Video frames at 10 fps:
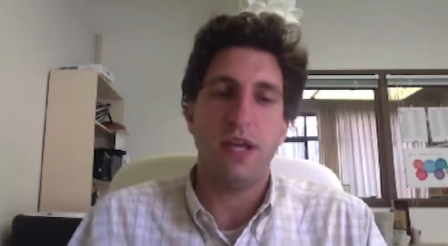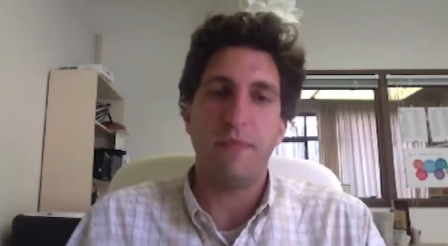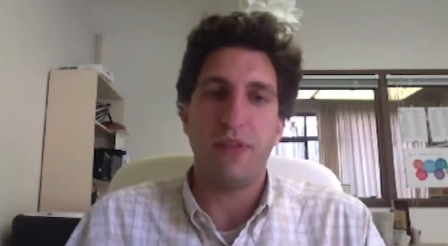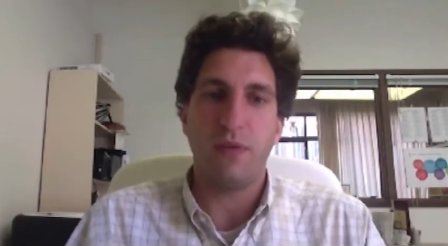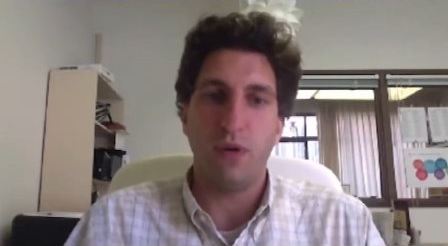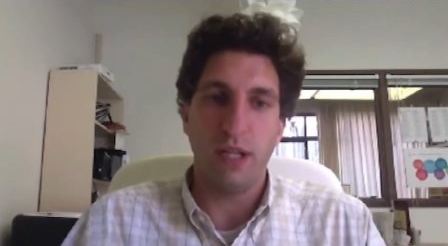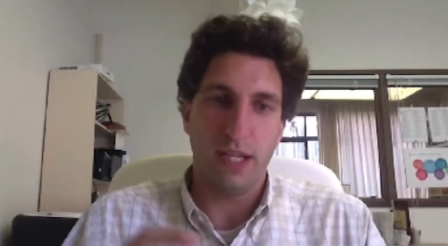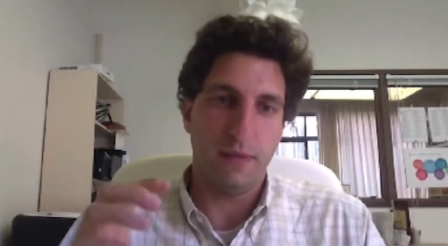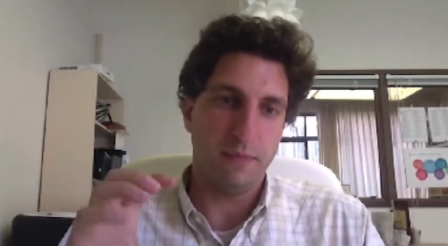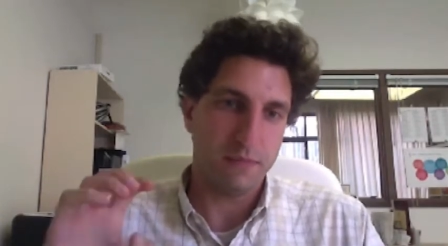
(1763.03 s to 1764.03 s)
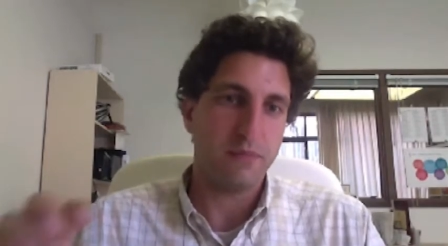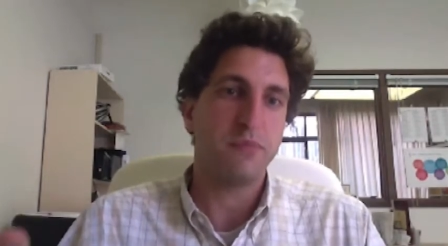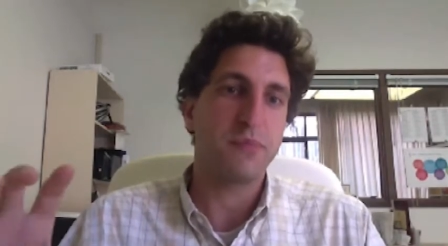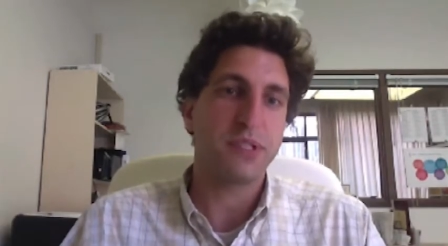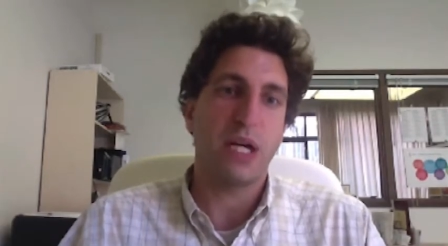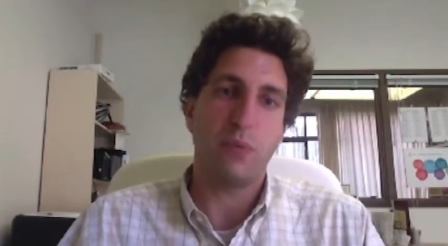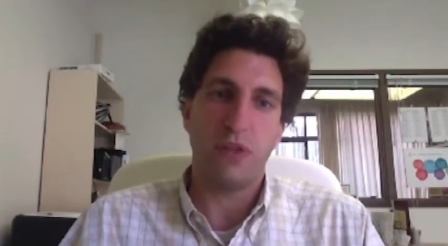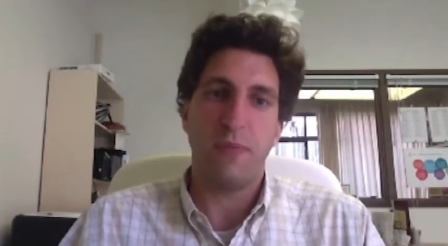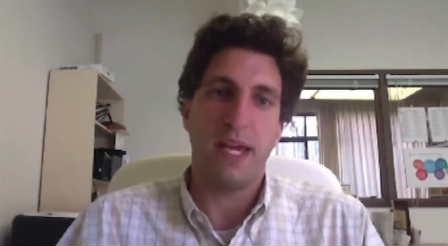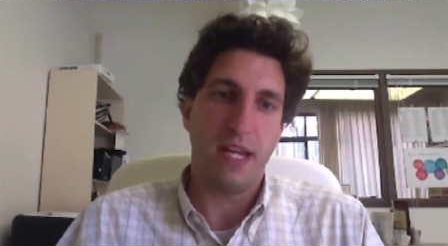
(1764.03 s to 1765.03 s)
empathy really stuck
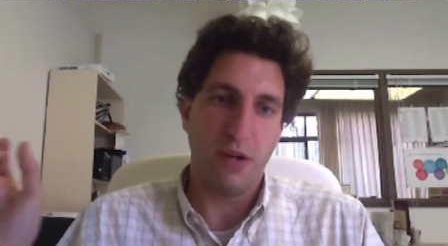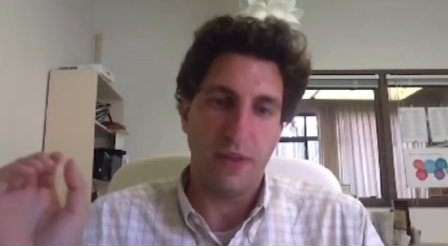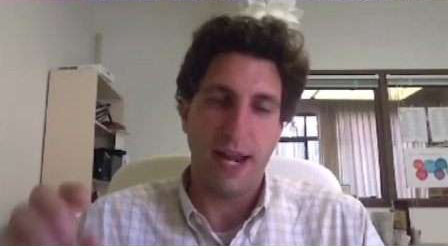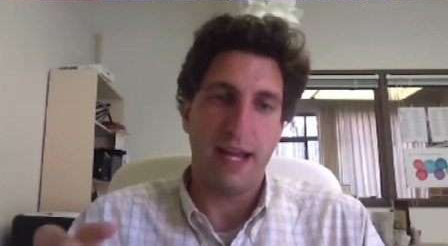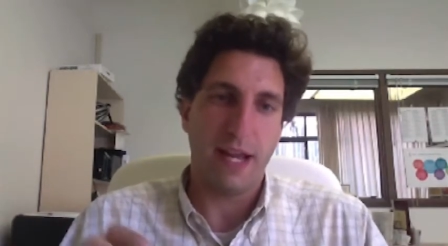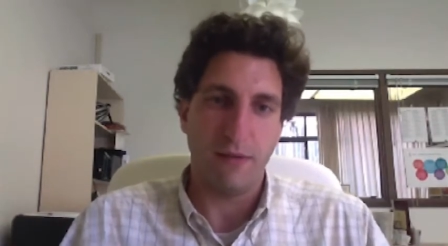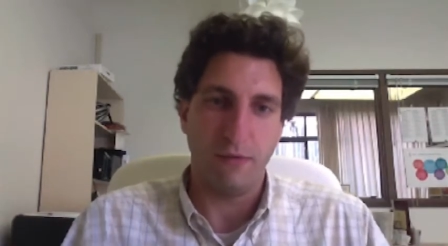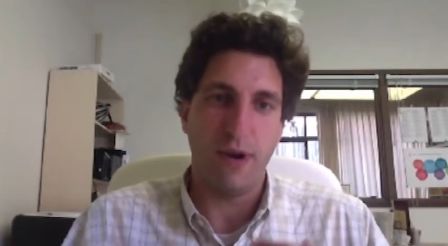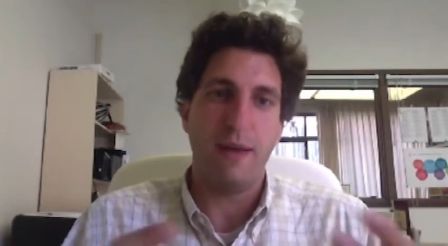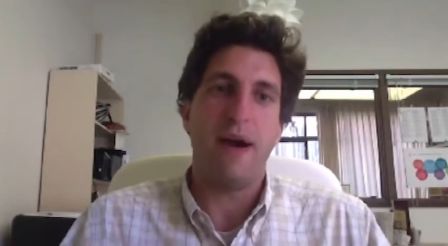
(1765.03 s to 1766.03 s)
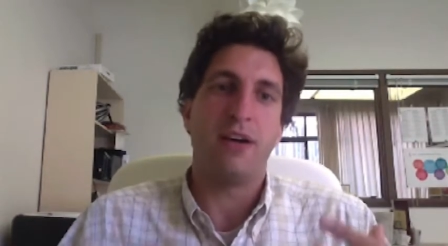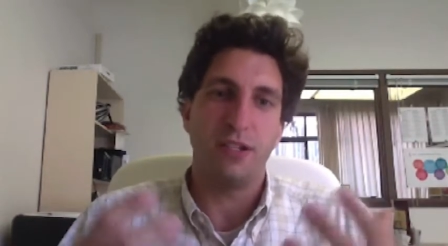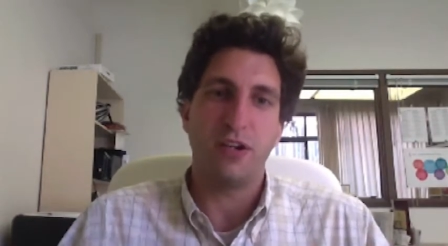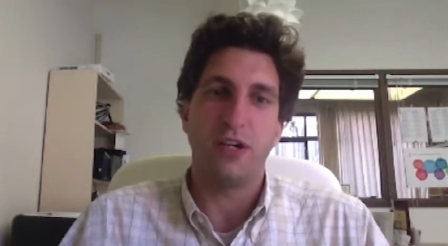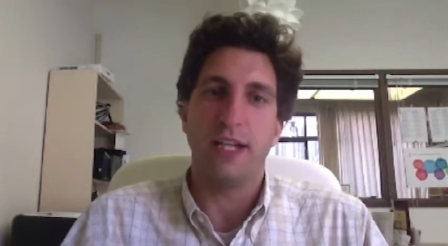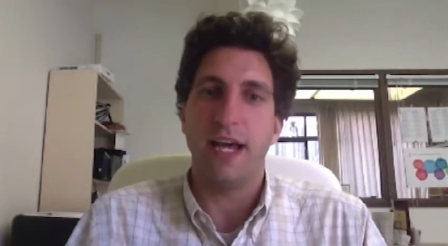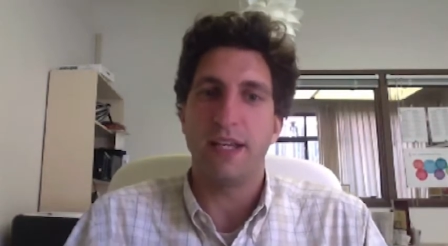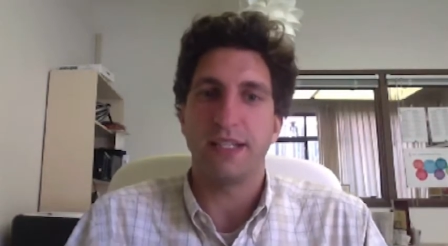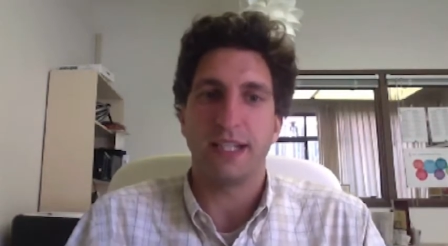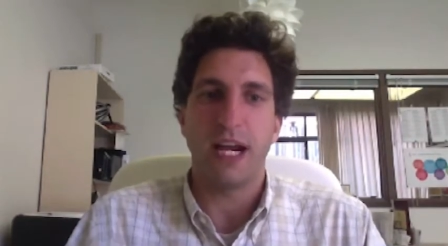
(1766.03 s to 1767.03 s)
with me, and that I kind of read about and
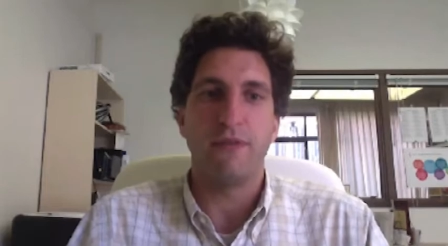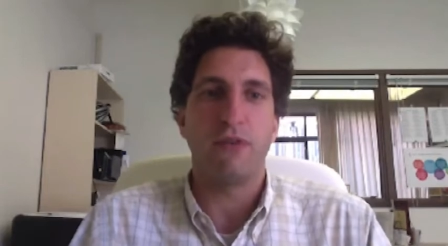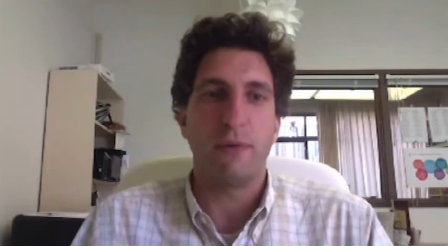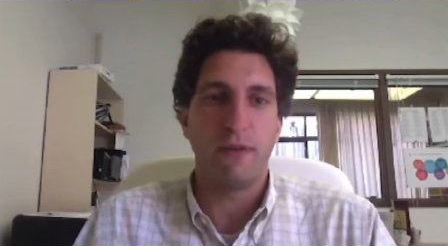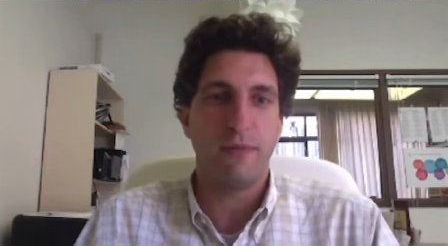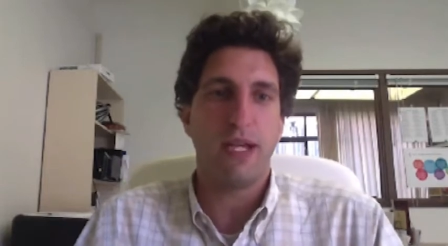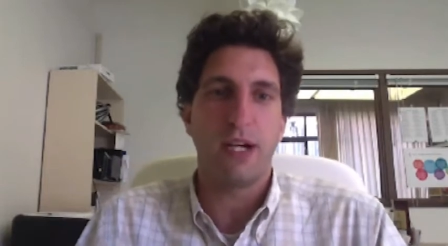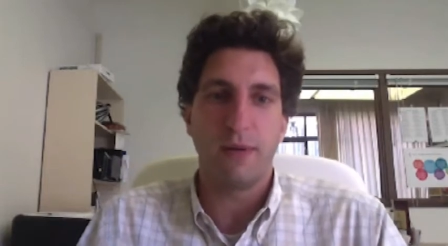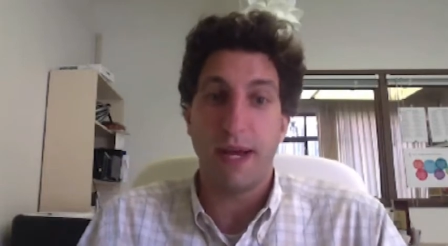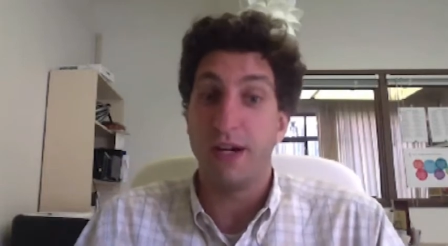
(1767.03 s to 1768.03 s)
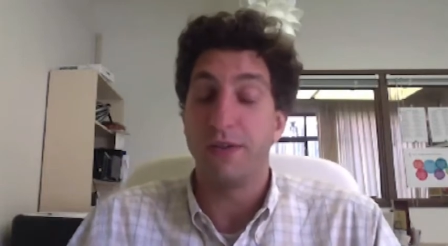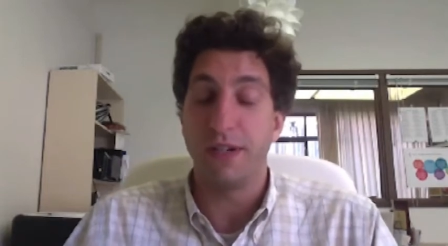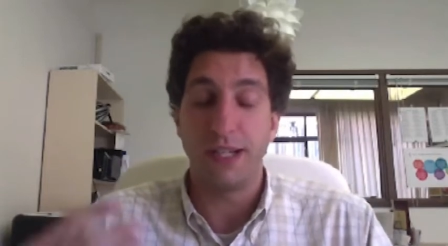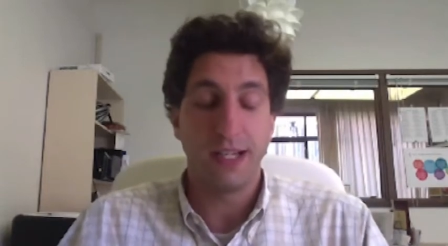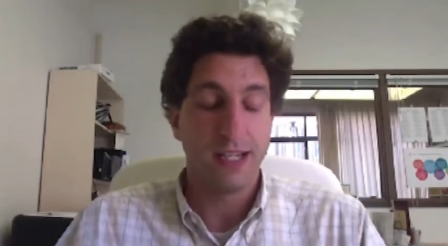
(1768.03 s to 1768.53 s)
internalized in kind of a formative period in my own